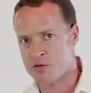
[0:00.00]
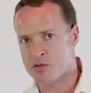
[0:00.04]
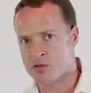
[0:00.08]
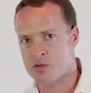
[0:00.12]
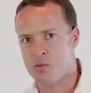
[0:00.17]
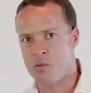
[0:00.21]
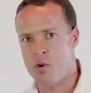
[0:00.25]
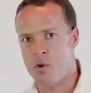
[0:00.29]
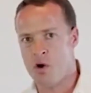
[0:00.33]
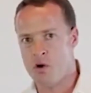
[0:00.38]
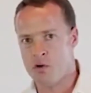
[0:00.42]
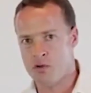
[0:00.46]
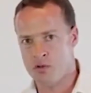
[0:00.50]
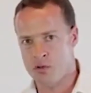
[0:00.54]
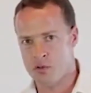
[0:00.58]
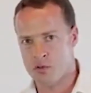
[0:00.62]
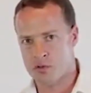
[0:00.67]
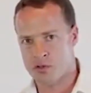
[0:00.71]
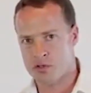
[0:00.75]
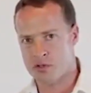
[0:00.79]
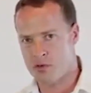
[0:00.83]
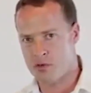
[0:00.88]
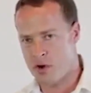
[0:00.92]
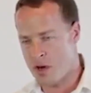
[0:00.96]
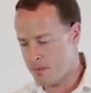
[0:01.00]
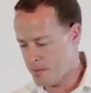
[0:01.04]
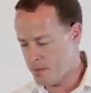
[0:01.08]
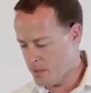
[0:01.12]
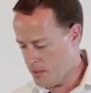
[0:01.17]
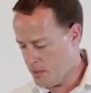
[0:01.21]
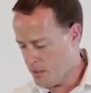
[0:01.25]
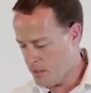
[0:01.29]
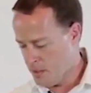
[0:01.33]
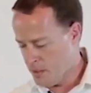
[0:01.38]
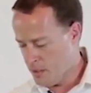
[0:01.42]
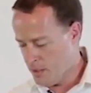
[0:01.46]
So while you're
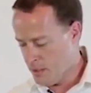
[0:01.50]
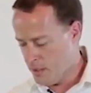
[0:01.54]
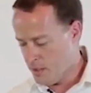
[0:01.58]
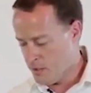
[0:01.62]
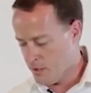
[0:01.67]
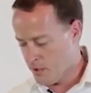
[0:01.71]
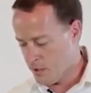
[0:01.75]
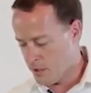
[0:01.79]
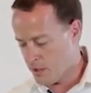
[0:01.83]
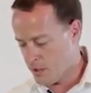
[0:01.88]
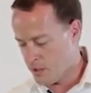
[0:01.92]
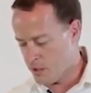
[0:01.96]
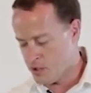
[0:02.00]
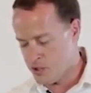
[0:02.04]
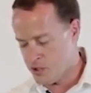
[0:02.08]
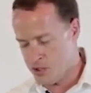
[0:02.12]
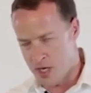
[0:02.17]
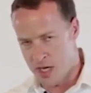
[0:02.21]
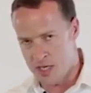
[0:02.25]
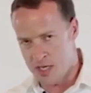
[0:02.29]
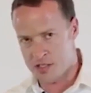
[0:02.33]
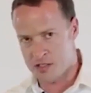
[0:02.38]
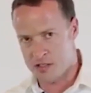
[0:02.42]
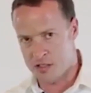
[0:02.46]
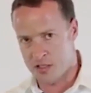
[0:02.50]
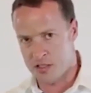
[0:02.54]
scrubbing, you can adjust